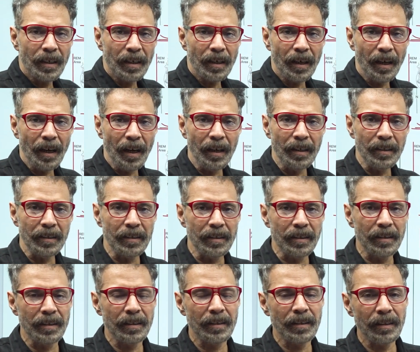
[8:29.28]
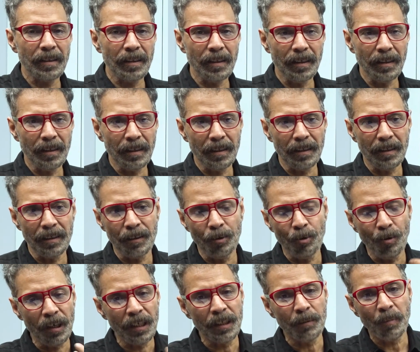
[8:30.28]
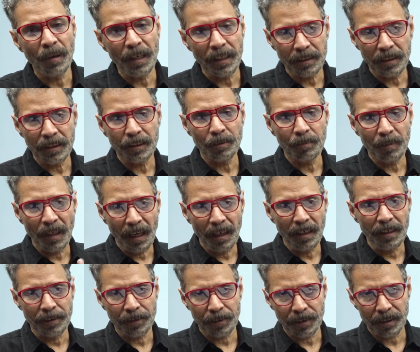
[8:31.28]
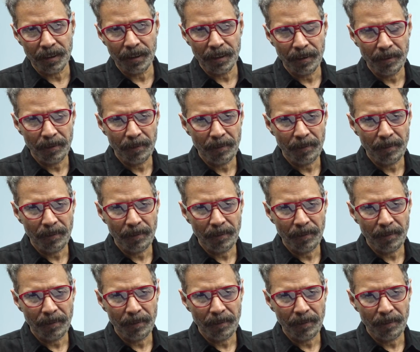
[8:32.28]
and the dwelling places of the elites.